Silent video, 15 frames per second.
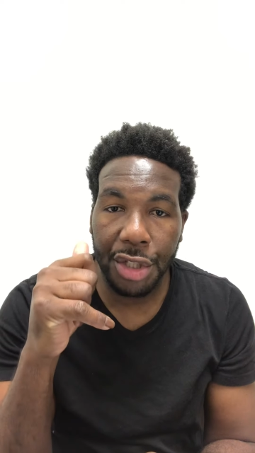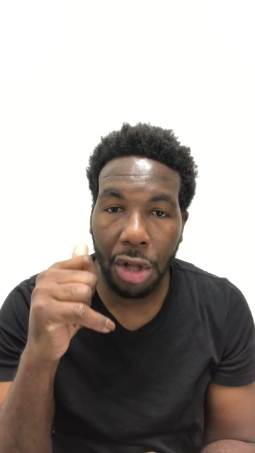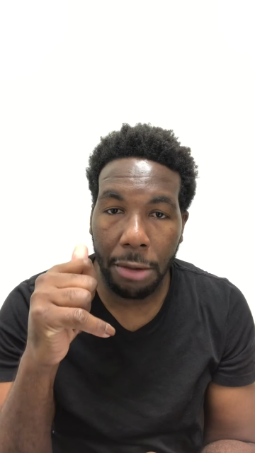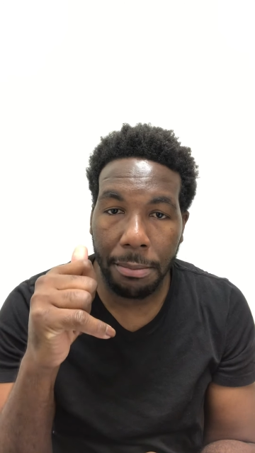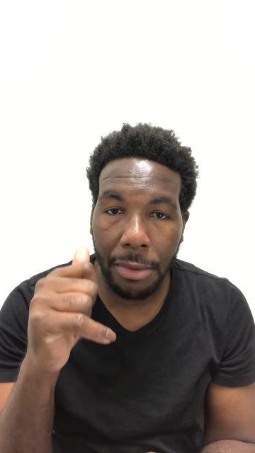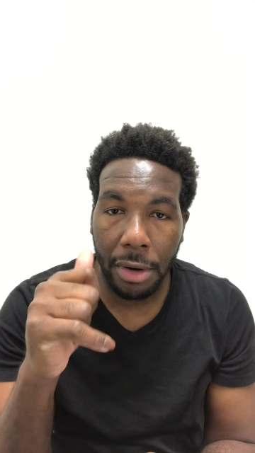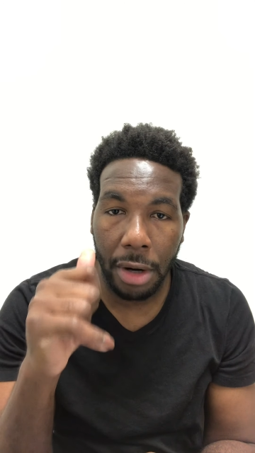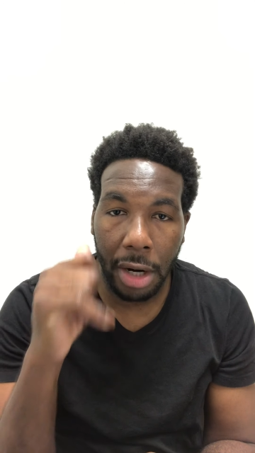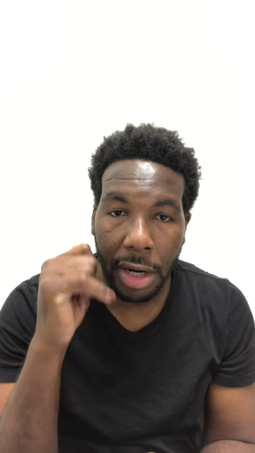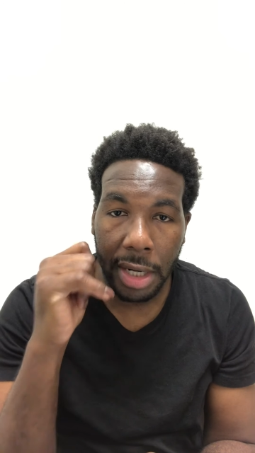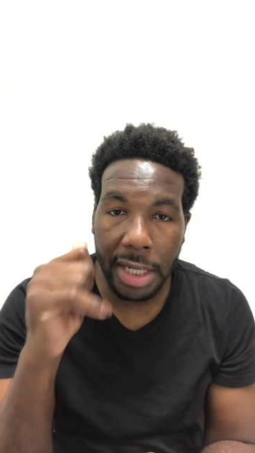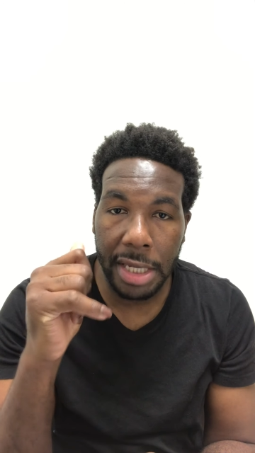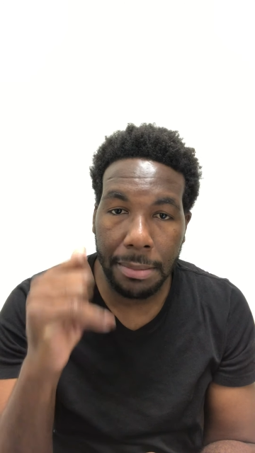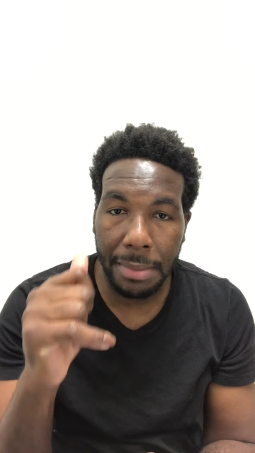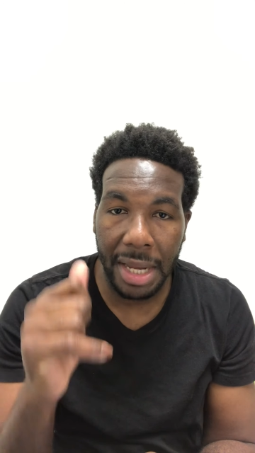number or
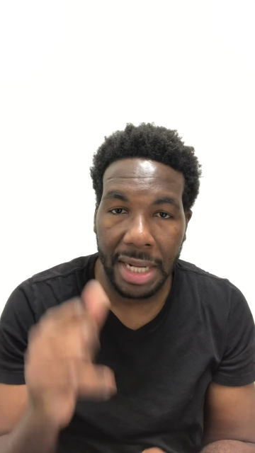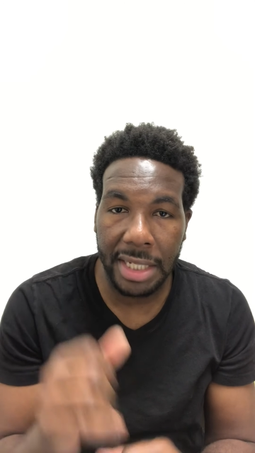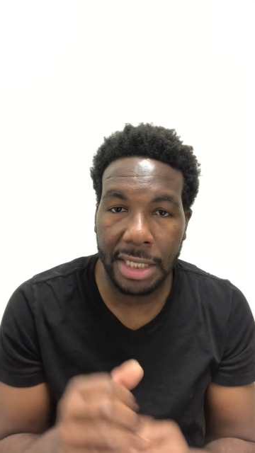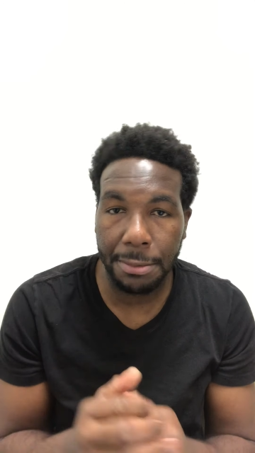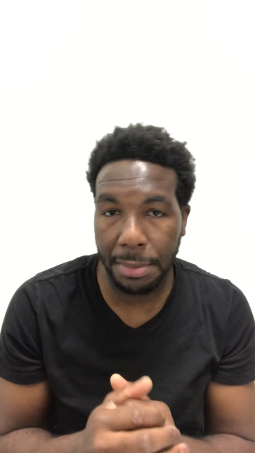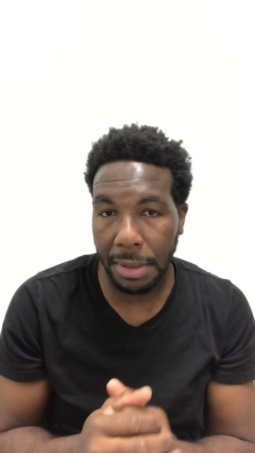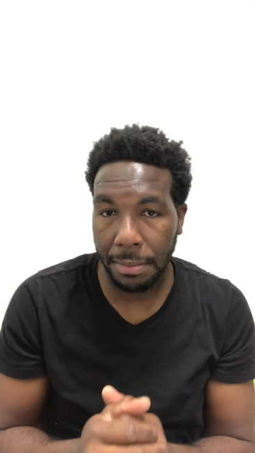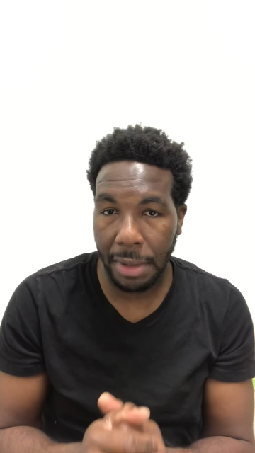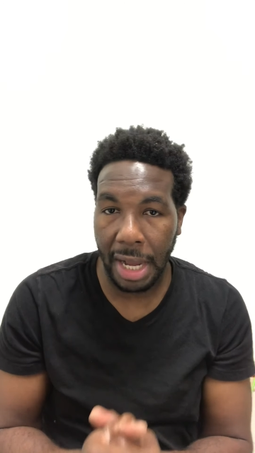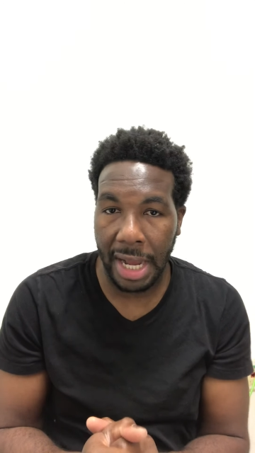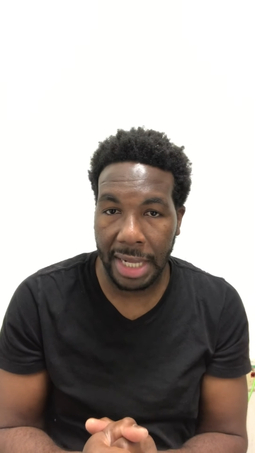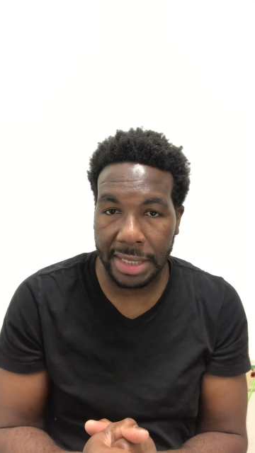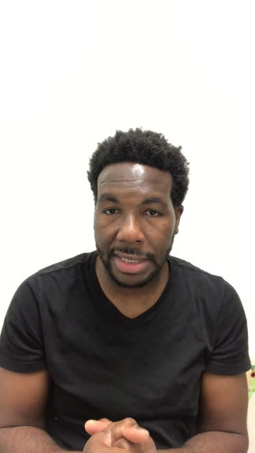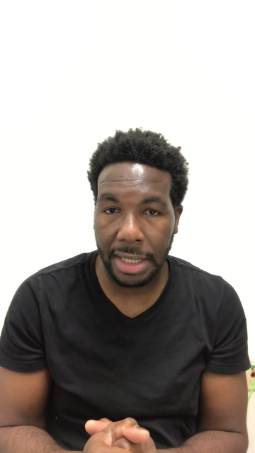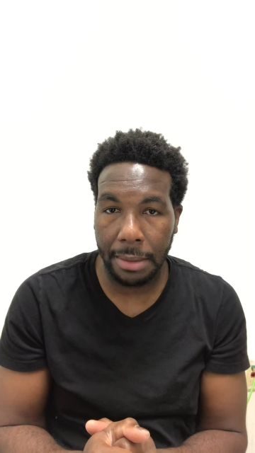email these people,
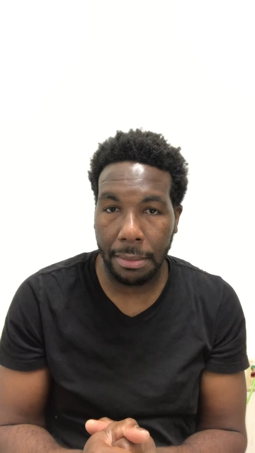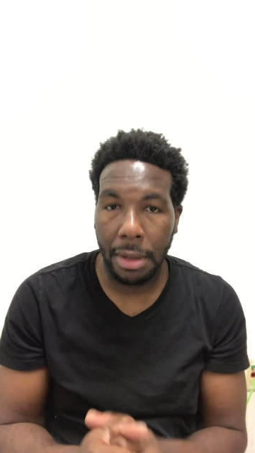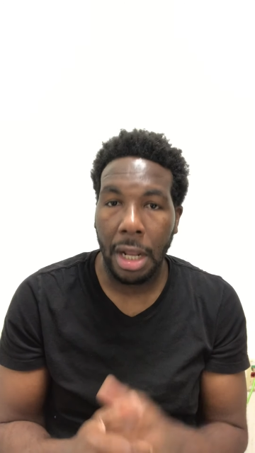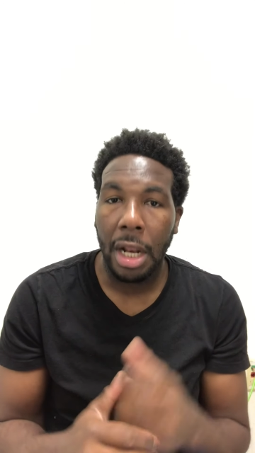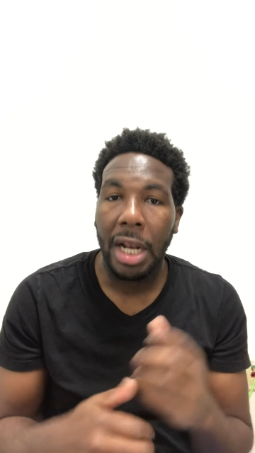ask them.